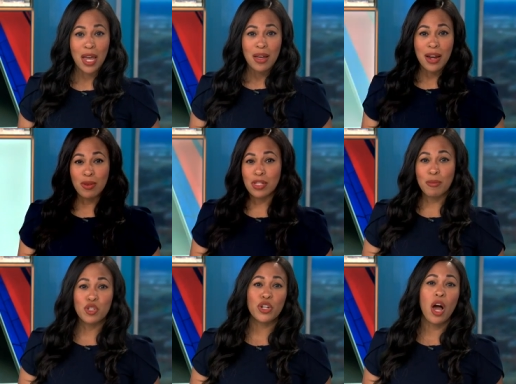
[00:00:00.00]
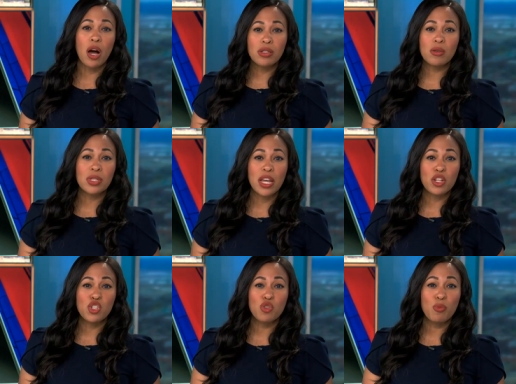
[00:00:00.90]
Now, Symmetry also set a
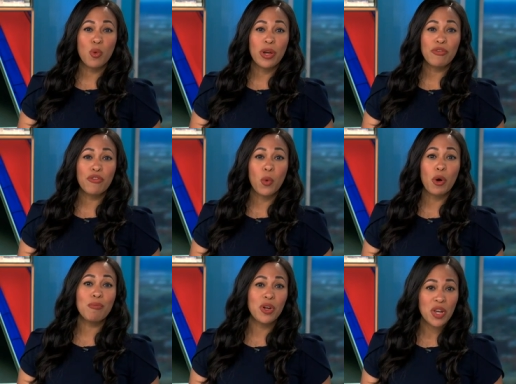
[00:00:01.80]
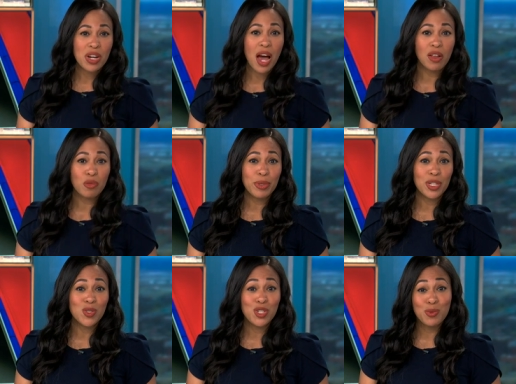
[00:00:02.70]
$2.4 million
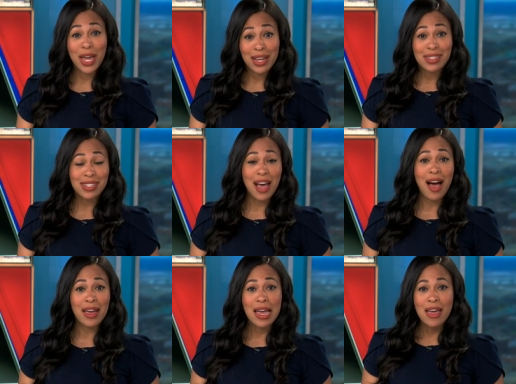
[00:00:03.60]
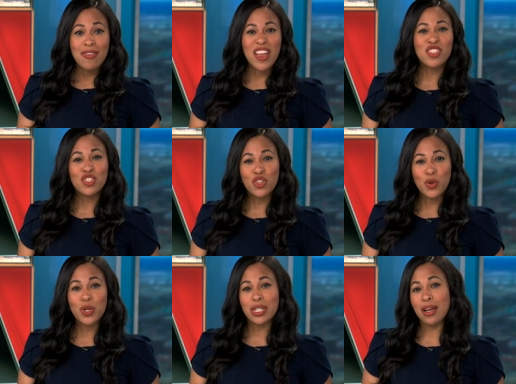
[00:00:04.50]
bill to KCI. That's
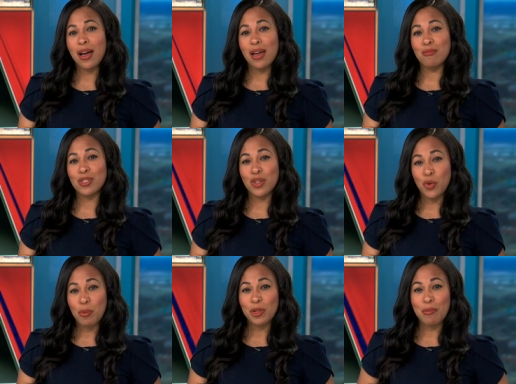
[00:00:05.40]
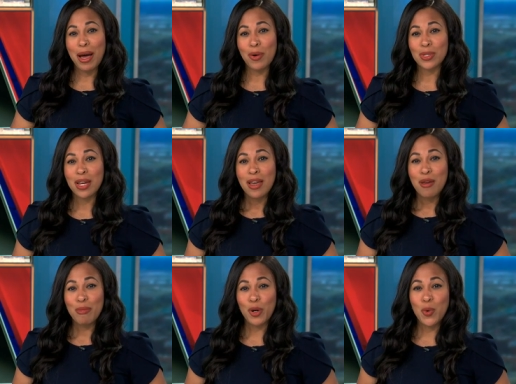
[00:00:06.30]
30 times the normal amount.
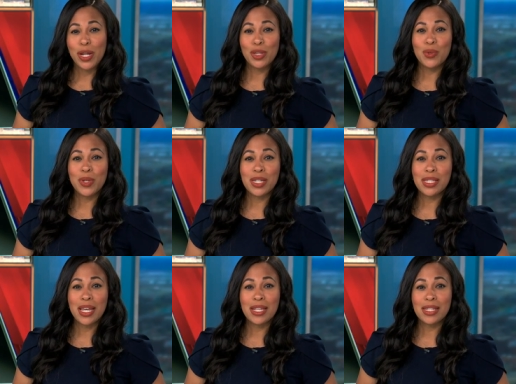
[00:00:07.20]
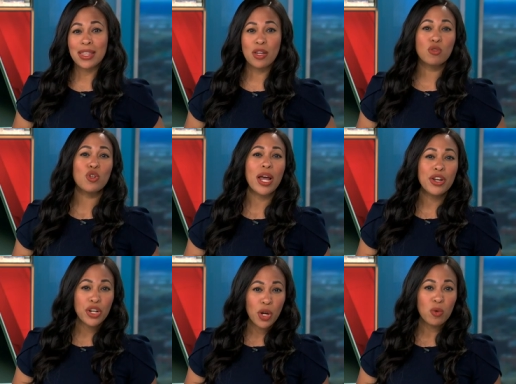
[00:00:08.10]
Mayor Quinton Lucas says that they'll try to
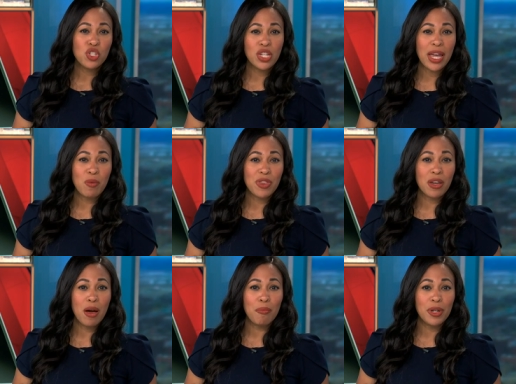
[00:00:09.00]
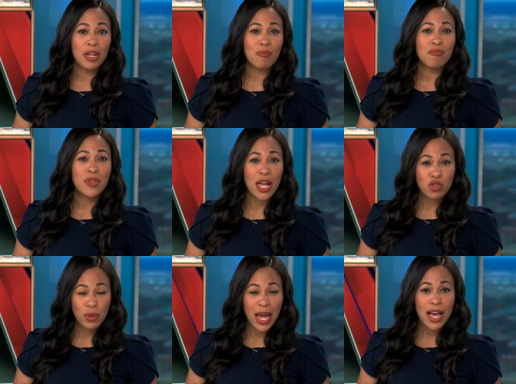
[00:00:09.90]
negotiate with the company.
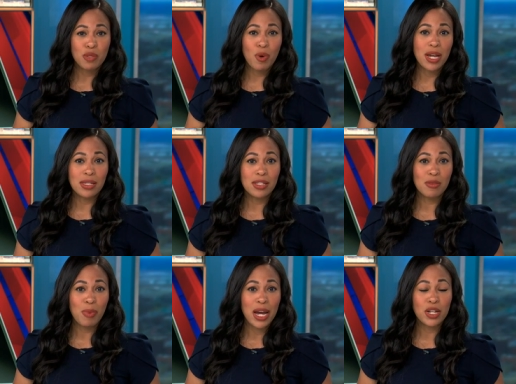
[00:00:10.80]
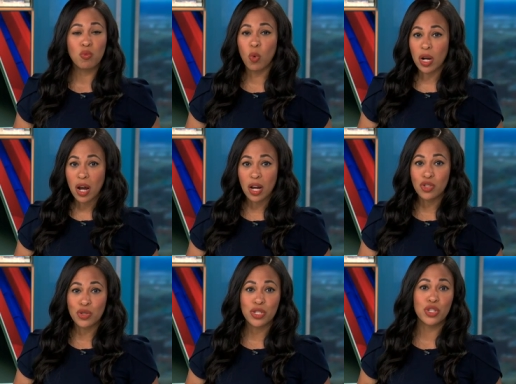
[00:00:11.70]
Natural gas prices spiked
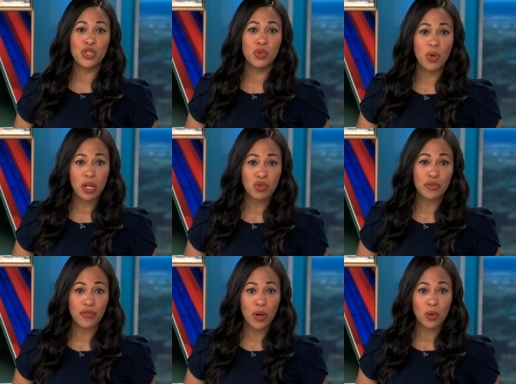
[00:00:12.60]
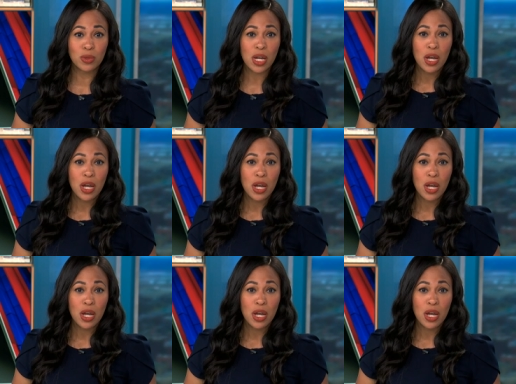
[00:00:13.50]
100 to 200 fold